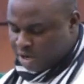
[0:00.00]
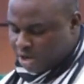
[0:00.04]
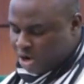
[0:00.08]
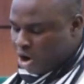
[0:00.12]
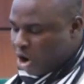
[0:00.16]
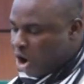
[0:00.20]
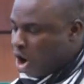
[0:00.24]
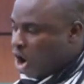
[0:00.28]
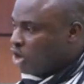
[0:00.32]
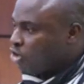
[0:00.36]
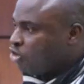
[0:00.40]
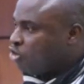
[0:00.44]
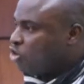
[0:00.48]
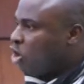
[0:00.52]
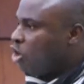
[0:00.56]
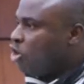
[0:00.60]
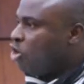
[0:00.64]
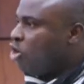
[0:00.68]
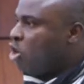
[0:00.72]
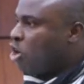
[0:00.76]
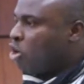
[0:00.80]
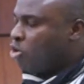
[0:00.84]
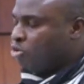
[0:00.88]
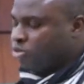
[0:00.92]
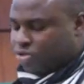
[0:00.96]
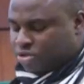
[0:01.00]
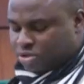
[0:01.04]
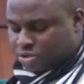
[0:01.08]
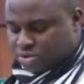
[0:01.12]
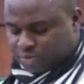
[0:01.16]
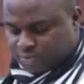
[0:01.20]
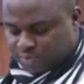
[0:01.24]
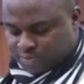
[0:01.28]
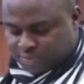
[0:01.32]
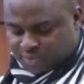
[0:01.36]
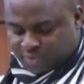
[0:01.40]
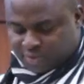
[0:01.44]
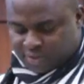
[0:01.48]
Also note
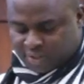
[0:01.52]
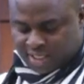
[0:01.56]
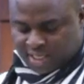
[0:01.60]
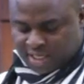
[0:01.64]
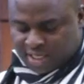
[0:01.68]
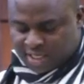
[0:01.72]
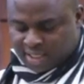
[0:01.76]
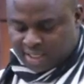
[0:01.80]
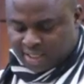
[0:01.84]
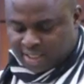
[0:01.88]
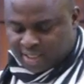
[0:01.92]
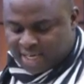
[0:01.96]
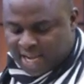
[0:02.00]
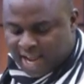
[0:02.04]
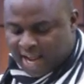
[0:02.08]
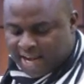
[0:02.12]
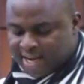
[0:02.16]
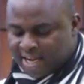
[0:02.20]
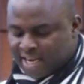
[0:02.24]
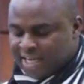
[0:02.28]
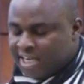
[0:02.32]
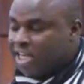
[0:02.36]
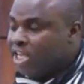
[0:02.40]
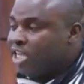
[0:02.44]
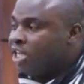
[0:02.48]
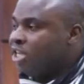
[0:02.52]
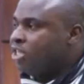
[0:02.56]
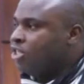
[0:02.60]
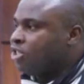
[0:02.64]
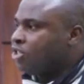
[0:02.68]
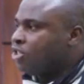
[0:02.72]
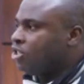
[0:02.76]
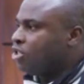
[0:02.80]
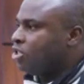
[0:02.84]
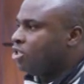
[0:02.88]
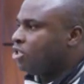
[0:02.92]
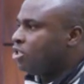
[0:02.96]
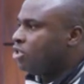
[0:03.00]
that the
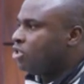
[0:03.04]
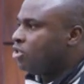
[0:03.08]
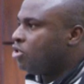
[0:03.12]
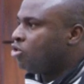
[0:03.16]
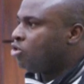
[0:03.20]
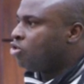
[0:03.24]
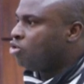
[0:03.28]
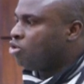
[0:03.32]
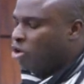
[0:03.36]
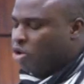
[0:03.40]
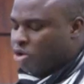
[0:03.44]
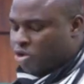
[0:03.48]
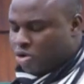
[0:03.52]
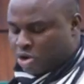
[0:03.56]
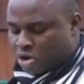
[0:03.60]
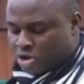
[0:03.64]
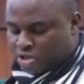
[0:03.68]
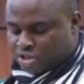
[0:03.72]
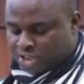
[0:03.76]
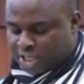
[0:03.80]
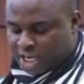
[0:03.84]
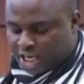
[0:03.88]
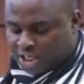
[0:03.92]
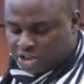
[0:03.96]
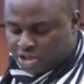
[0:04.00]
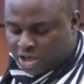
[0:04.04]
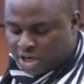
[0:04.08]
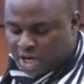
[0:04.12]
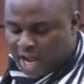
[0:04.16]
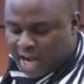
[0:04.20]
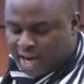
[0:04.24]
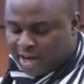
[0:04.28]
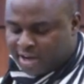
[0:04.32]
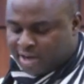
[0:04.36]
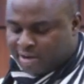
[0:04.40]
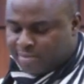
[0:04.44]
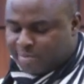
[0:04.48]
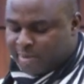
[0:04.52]
lease/concession
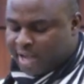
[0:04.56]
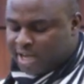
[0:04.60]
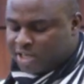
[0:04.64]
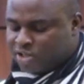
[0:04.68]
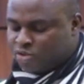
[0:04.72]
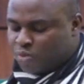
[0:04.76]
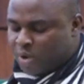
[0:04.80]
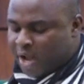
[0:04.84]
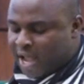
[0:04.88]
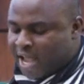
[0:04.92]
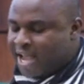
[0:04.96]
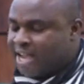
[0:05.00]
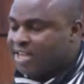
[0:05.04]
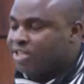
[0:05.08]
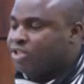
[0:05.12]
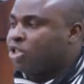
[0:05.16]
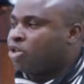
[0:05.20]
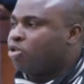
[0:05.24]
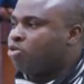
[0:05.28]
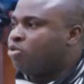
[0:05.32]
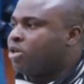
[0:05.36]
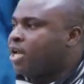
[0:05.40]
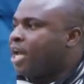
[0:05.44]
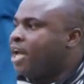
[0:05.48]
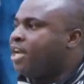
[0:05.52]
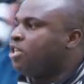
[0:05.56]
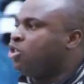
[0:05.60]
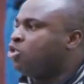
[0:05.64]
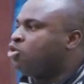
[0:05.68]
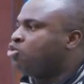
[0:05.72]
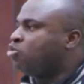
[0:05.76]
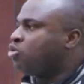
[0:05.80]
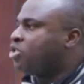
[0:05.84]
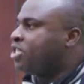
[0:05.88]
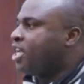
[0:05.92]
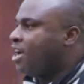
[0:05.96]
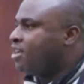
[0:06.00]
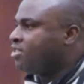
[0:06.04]
agreement were executed in
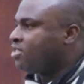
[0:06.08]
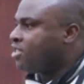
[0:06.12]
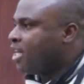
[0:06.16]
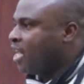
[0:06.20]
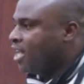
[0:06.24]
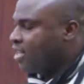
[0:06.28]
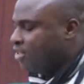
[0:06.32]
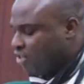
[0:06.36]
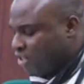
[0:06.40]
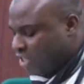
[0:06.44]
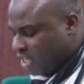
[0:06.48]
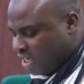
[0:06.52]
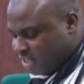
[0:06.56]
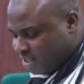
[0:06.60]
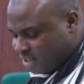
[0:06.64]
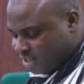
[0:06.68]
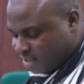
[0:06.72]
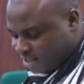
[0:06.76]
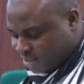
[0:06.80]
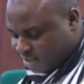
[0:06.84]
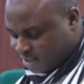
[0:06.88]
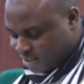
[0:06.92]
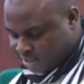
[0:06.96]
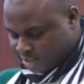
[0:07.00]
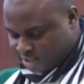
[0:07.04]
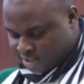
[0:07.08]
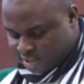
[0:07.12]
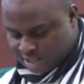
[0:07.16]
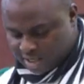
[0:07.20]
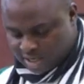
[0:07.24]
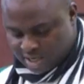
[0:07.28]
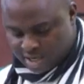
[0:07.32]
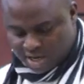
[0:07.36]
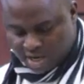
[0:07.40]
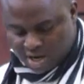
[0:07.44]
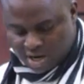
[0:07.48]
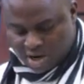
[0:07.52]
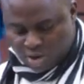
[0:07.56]
2006,
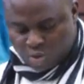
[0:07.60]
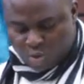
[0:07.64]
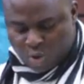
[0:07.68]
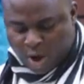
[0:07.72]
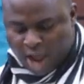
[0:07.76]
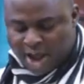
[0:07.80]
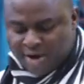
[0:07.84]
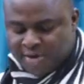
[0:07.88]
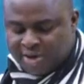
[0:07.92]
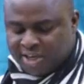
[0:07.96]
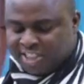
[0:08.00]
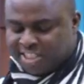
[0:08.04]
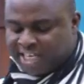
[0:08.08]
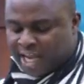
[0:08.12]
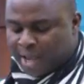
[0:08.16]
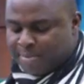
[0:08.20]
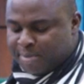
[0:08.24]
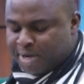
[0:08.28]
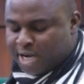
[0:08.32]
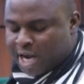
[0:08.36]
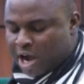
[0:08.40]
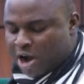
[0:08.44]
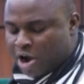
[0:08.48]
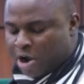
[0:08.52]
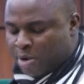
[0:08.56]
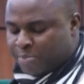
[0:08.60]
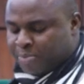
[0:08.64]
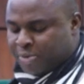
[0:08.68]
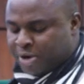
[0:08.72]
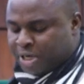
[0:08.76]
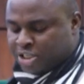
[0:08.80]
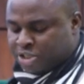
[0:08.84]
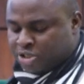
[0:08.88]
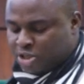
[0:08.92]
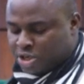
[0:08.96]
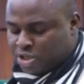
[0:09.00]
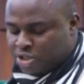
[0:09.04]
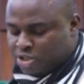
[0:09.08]
wherein terminal
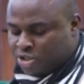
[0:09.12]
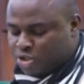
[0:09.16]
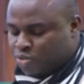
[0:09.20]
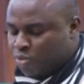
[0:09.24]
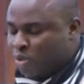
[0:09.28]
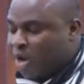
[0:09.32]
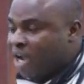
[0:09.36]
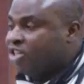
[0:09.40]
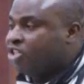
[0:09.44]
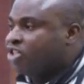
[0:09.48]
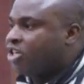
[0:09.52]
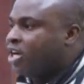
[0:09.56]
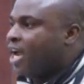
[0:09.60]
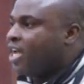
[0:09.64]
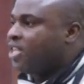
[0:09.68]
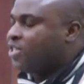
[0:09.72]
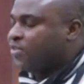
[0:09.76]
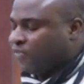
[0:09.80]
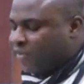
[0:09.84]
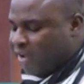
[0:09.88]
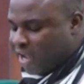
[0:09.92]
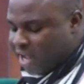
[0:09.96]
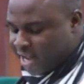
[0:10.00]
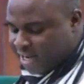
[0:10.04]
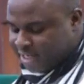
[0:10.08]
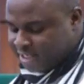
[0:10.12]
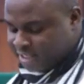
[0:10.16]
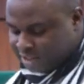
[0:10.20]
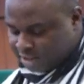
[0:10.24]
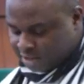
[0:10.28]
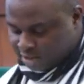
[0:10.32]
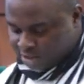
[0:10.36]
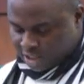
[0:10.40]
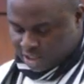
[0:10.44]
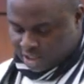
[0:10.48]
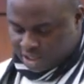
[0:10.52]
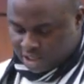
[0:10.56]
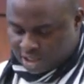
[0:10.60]
operations were transferred
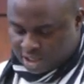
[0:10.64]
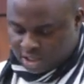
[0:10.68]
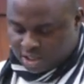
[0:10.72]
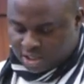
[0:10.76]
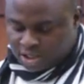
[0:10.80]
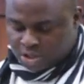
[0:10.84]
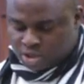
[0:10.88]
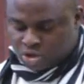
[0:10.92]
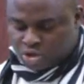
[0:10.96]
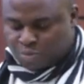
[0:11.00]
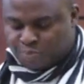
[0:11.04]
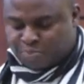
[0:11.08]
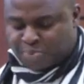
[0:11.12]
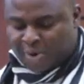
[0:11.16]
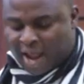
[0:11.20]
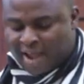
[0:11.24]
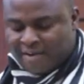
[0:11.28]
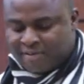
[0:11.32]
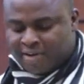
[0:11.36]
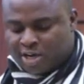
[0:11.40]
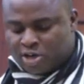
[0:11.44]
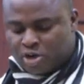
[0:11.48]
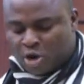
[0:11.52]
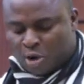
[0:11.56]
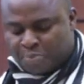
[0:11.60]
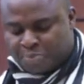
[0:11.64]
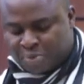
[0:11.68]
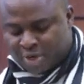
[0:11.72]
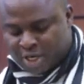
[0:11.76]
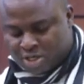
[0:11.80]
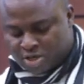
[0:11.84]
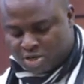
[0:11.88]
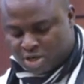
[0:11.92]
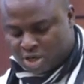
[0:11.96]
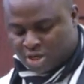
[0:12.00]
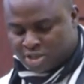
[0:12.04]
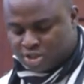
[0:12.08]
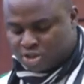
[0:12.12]
to private
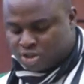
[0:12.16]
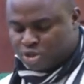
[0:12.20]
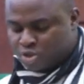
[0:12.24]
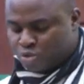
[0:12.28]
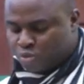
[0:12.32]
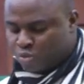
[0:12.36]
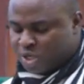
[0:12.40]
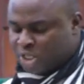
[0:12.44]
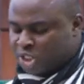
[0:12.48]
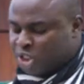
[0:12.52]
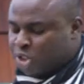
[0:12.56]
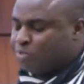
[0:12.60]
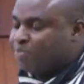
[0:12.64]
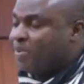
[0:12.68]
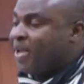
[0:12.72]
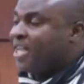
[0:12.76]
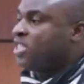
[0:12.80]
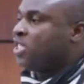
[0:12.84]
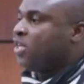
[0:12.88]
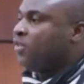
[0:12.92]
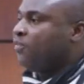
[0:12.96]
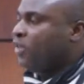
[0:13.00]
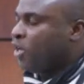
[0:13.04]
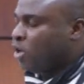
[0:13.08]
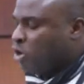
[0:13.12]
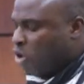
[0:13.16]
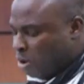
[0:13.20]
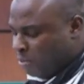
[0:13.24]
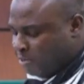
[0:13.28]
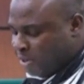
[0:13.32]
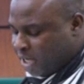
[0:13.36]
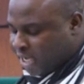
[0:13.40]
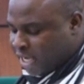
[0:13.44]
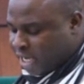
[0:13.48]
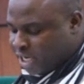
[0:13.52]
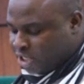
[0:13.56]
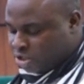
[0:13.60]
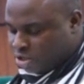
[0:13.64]
operators with specific
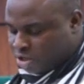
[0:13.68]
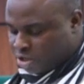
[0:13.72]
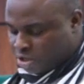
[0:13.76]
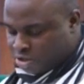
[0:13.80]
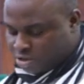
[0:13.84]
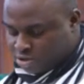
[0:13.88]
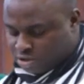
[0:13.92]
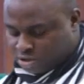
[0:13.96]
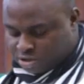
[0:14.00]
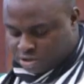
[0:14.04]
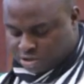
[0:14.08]
obligations